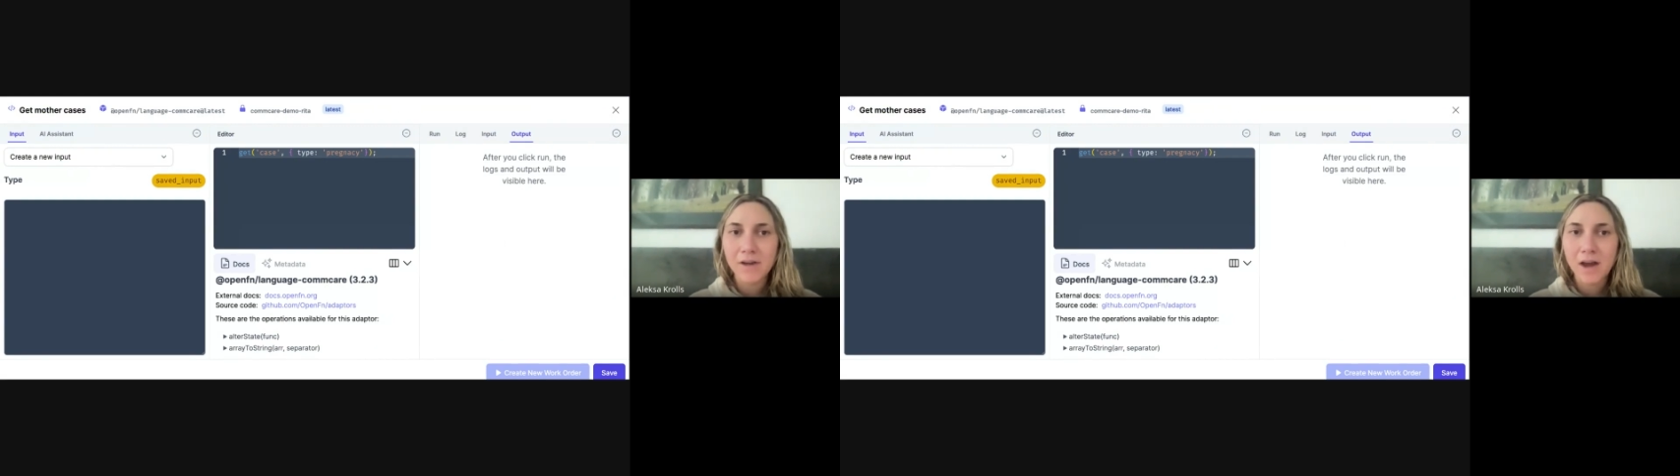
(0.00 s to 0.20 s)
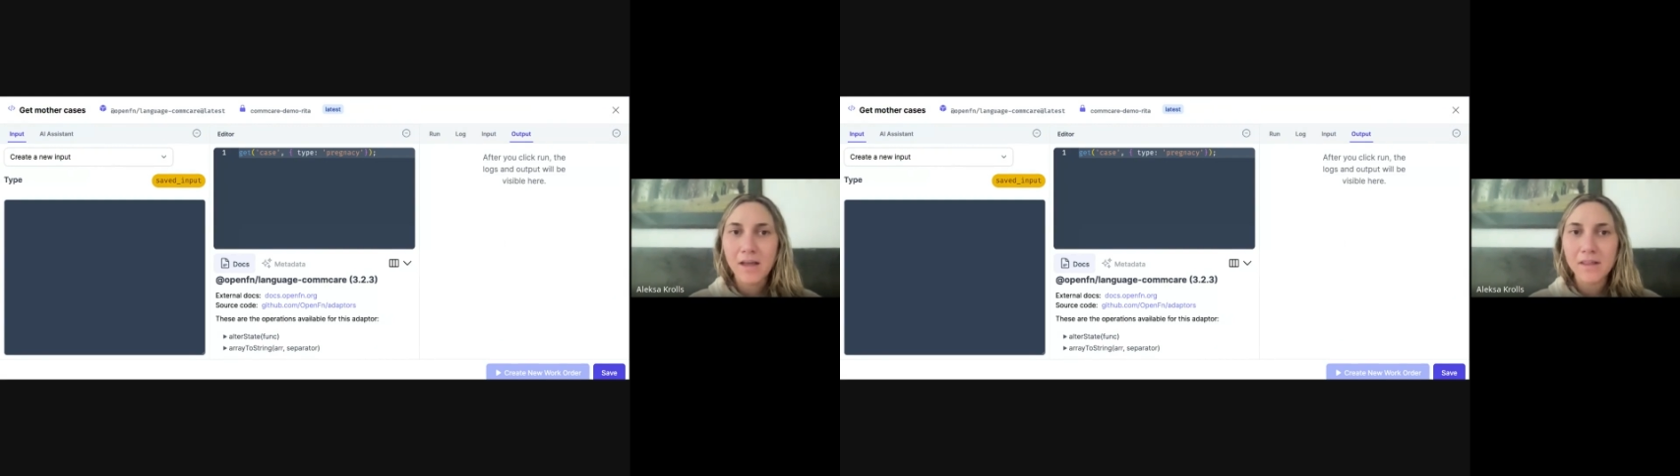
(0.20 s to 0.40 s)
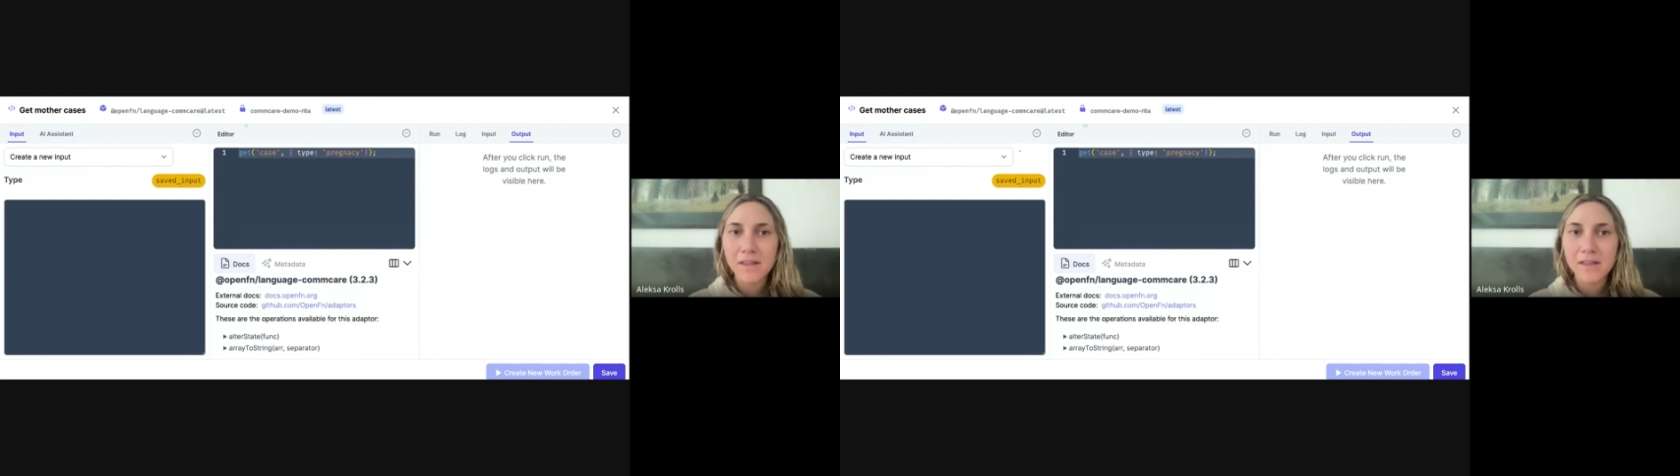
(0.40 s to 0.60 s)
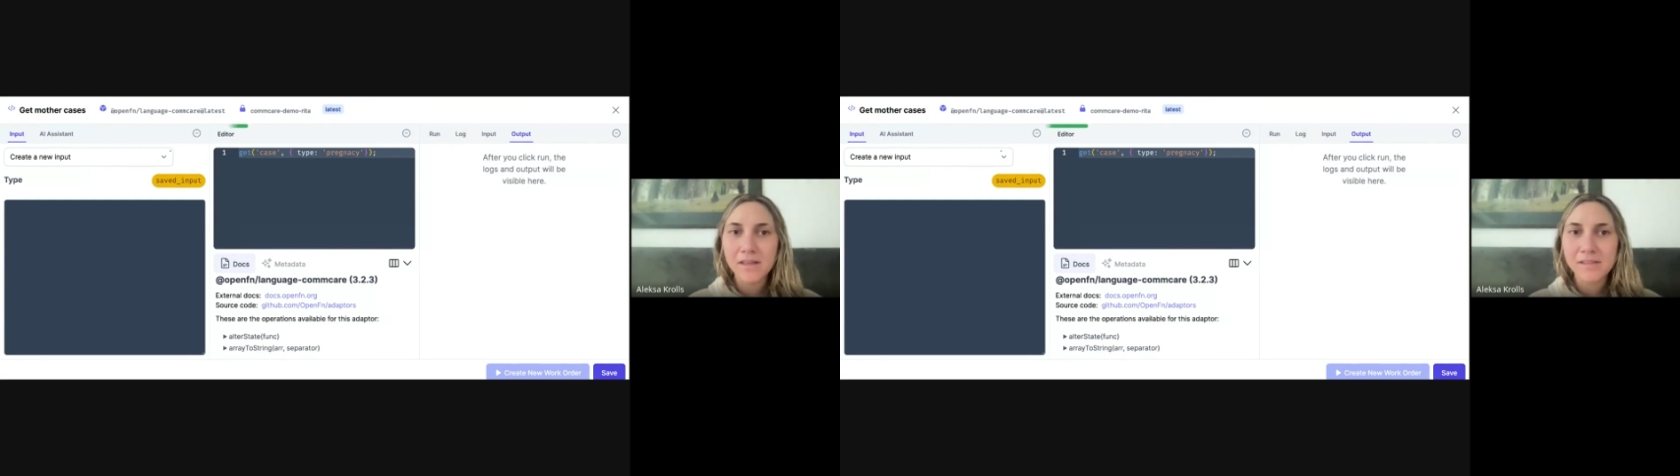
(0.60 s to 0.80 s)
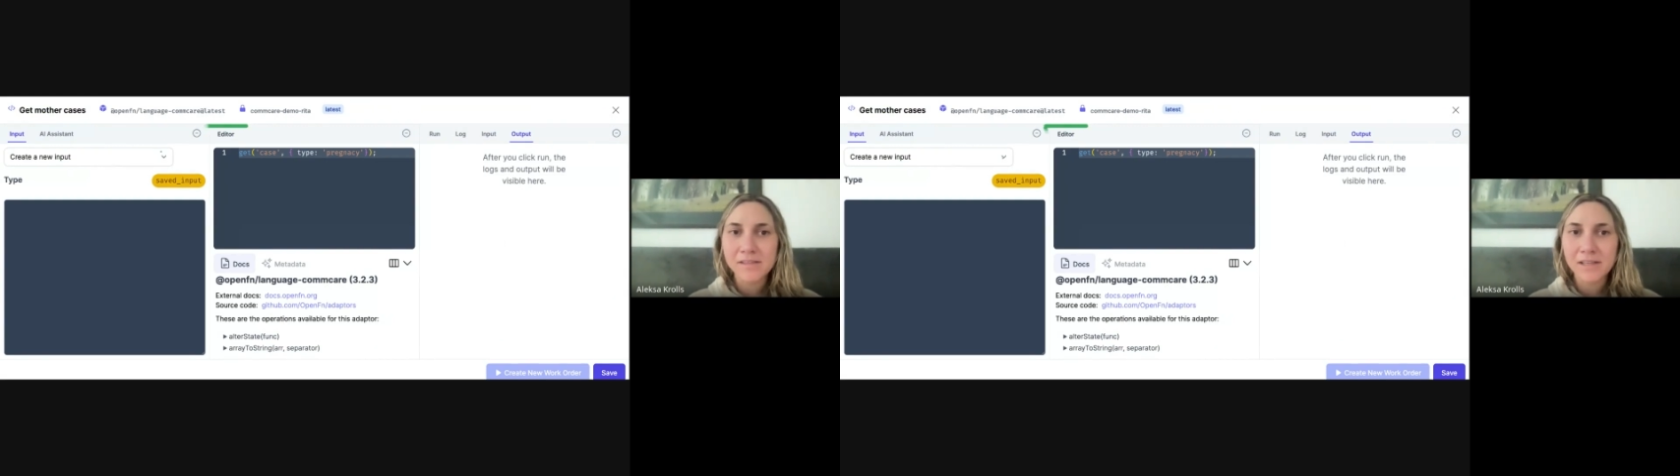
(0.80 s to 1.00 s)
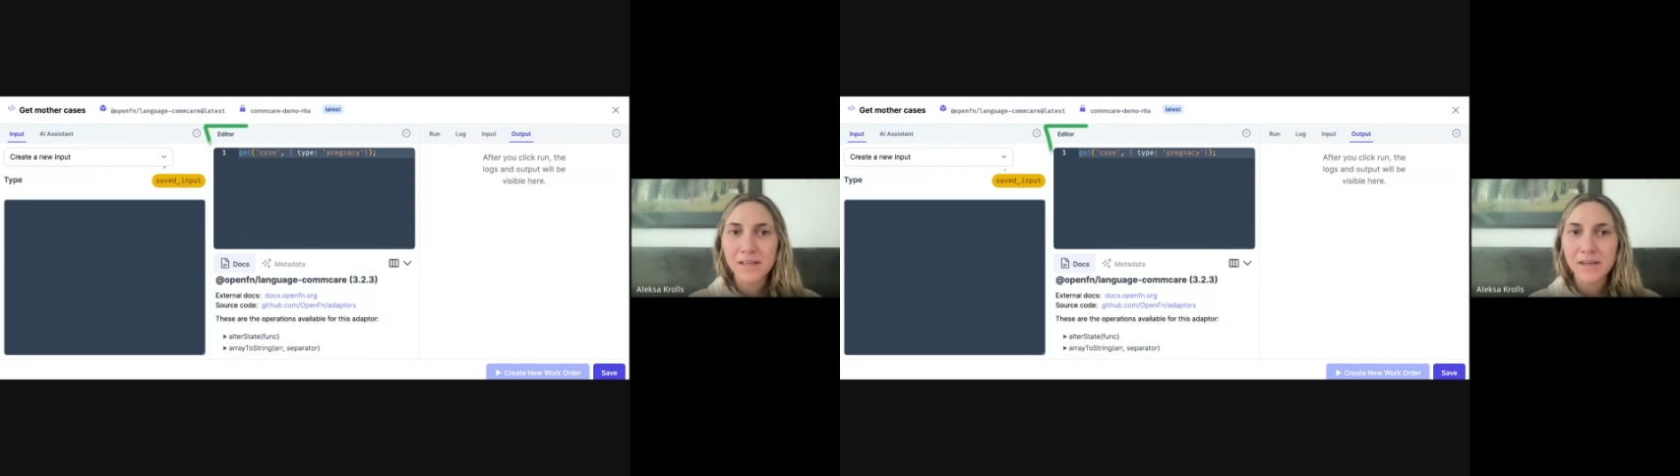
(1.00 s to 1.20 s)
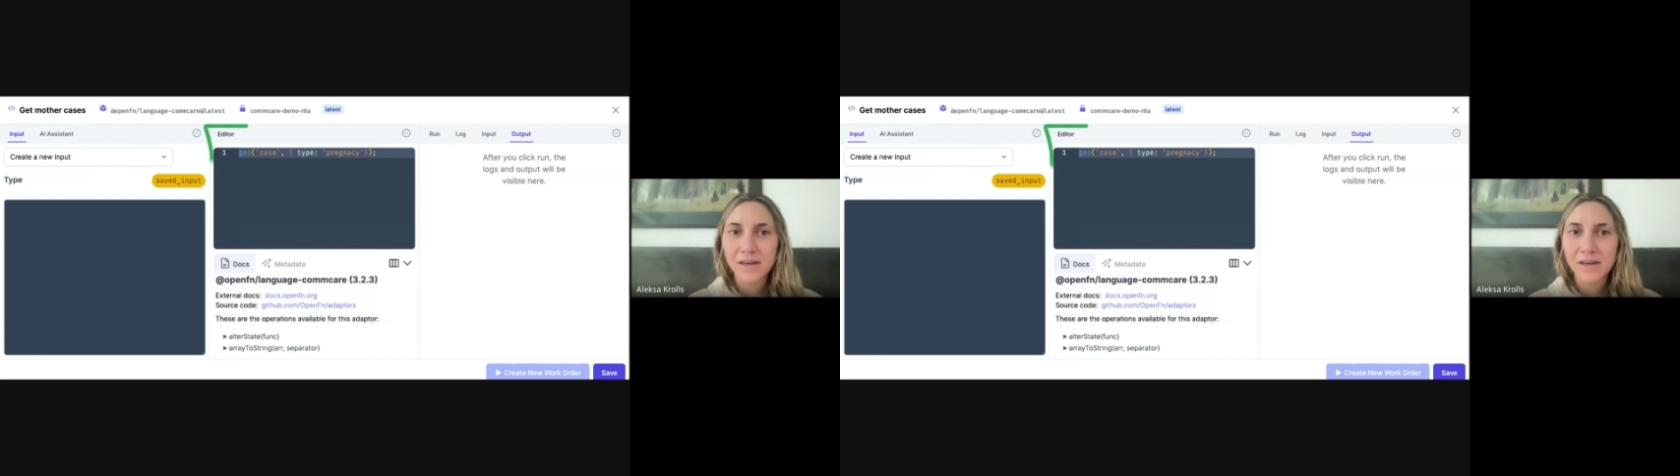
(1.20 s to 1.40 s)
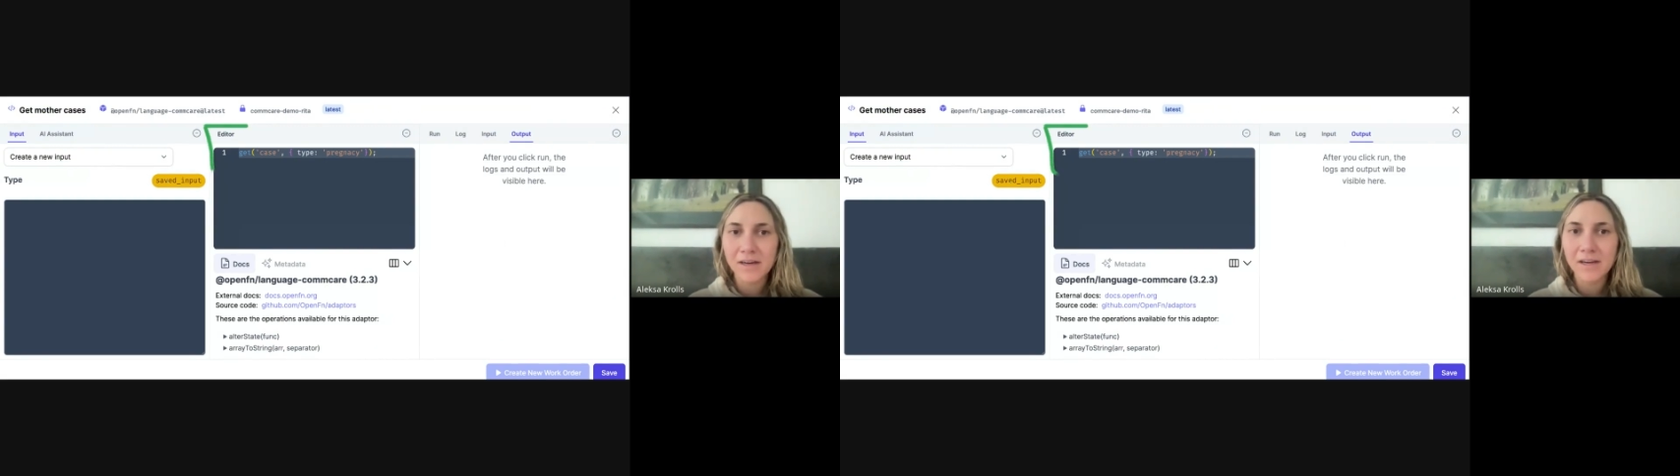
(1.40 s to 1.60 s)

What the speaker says: got this here,